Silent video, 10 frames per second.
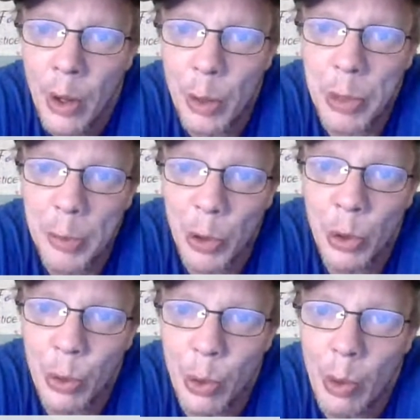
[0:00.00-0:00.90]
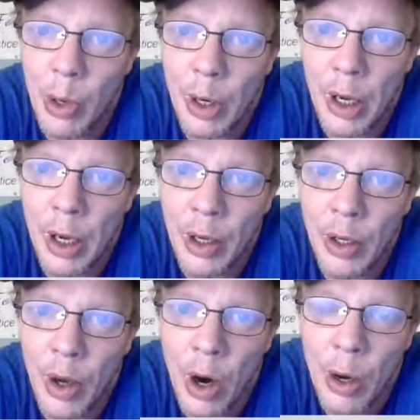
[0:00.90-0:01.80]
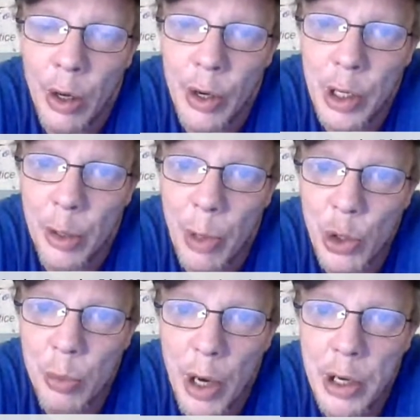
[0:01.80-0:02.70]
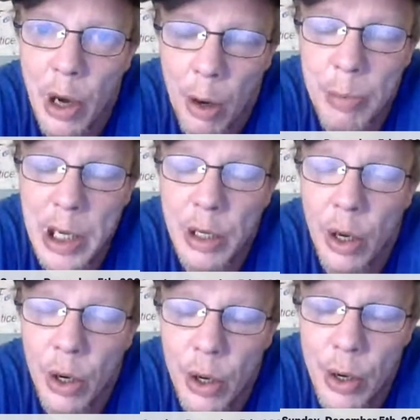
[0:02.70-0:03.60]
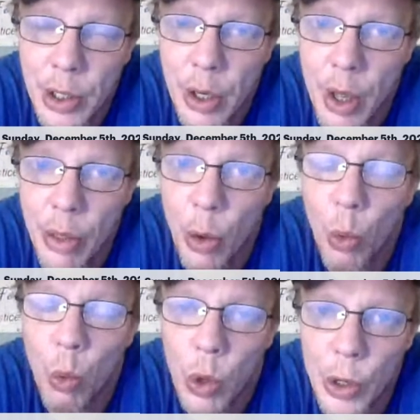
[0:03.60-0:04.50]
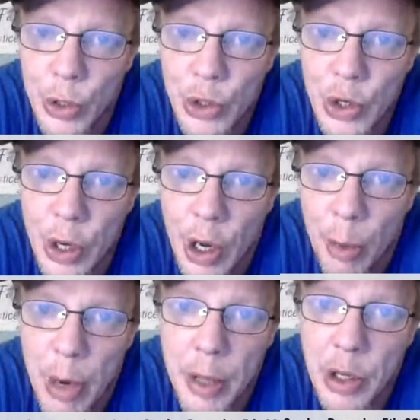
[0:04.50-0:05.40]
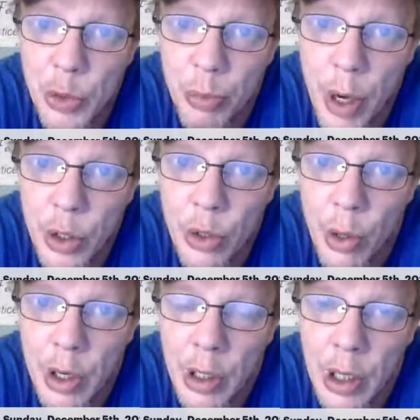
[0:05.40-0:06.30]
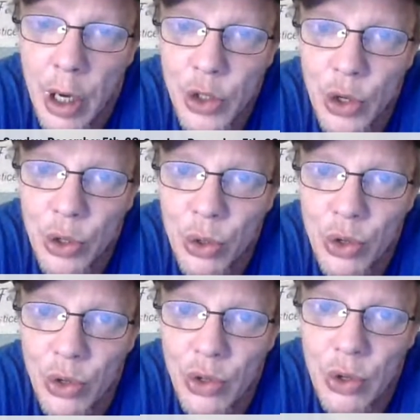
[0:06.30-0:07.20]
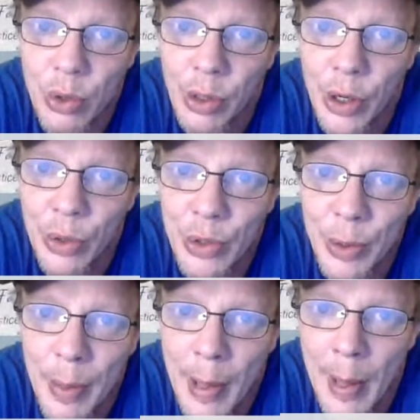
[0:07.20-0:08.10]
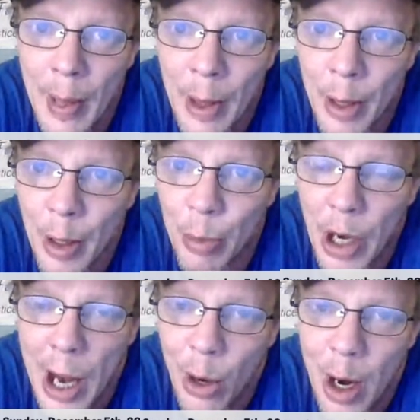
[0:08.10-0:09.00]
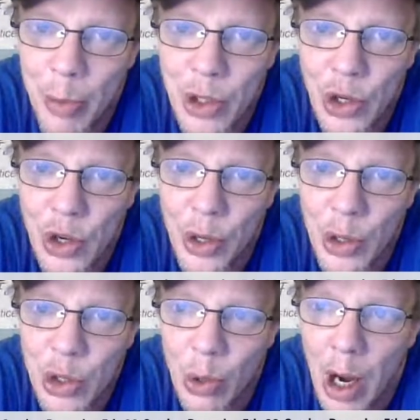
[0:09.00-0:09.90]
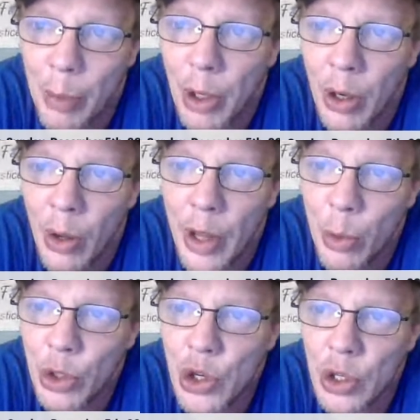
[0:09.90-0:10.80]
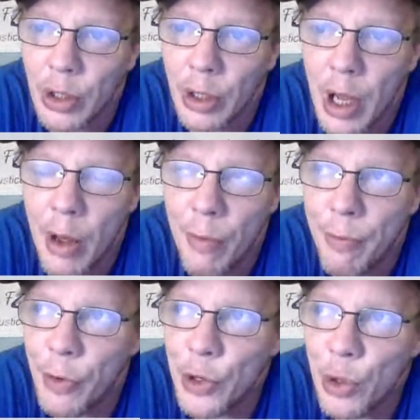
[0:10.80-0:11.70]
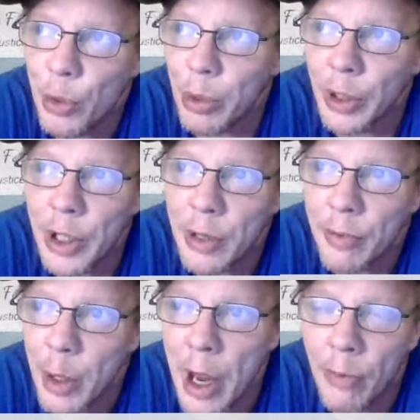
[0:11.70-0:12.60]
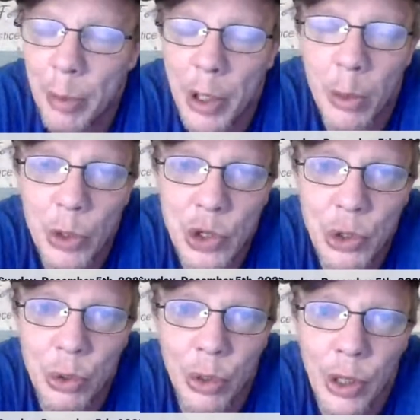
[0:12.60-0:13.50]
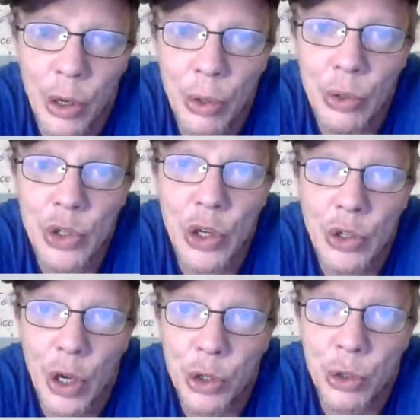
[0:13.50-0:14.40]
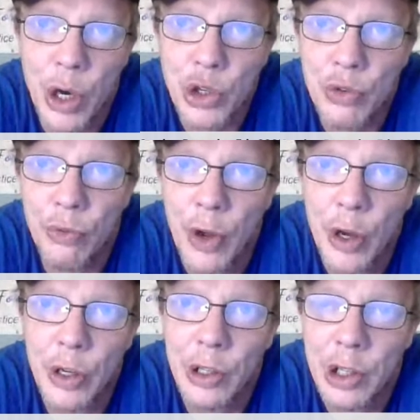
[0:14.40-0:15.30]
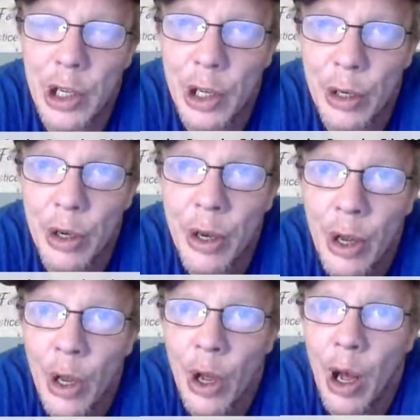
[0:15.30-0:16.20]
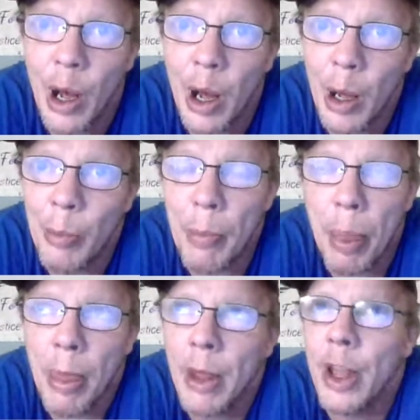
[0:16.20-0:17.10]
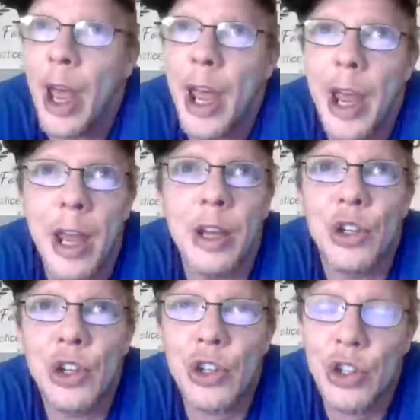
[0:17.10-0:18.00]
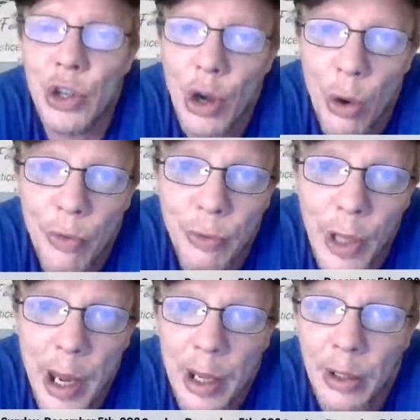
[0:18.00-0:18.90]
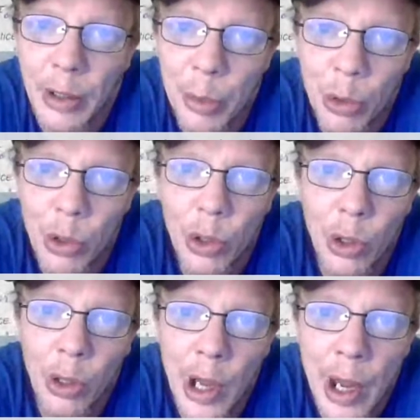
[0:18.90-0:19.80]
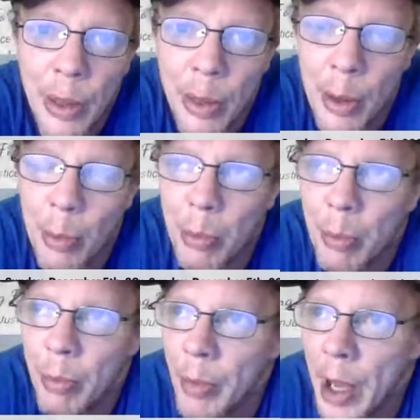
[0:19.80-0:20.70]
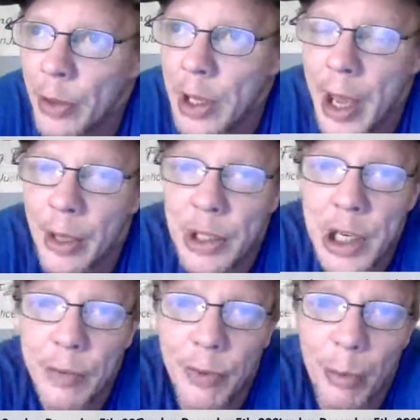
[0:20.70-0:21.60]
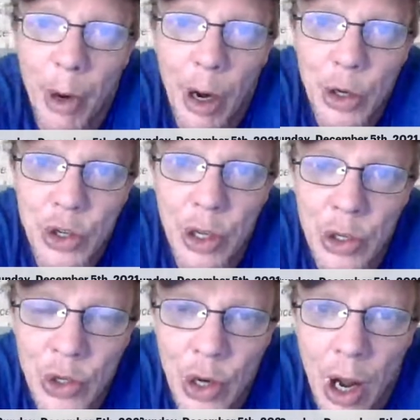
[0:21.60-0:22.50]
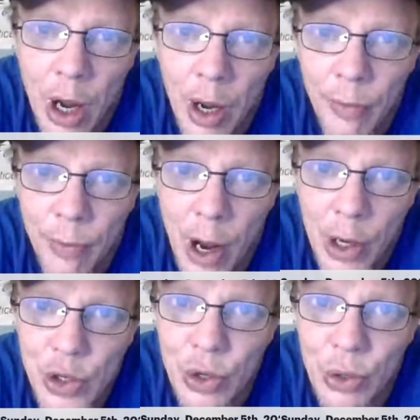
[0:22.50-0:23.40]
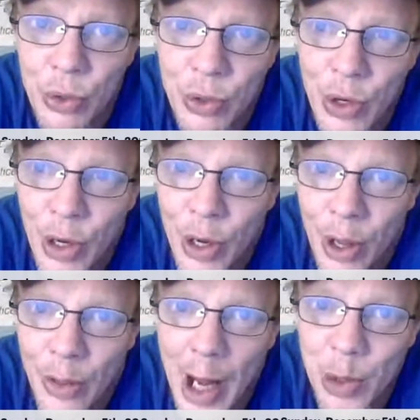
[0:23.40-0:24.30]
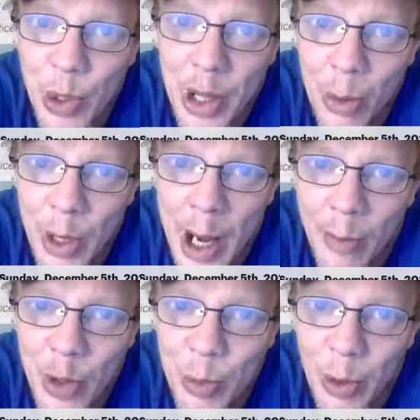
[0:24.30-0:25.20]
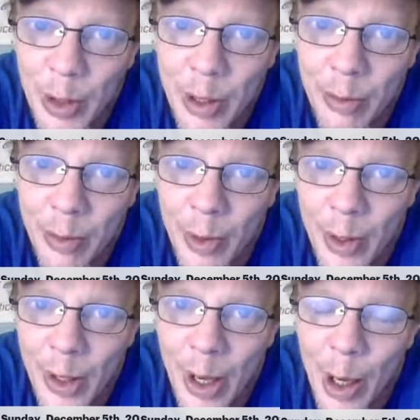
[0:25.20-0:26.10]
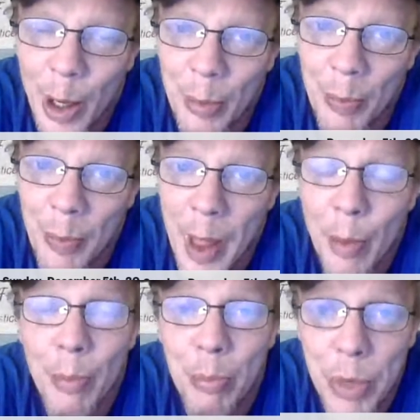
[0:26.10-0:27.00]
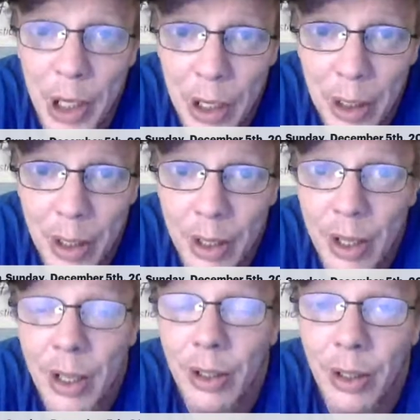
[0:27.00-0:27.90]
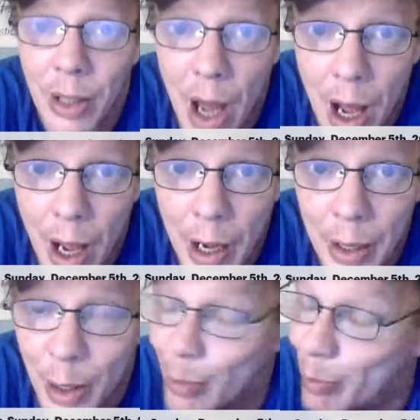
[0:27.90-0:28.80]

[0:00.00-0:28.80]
the people who are earning the most money, are being hurt the worst by these predatory, unconstitutional student loans. But our opposition in the swamp, they would just love for you to believe that everybody with student loans is a trust fund kid, a snowflake liberal at the Antifa march that you saw on Fox News. That's what they would have us believe. Big lie.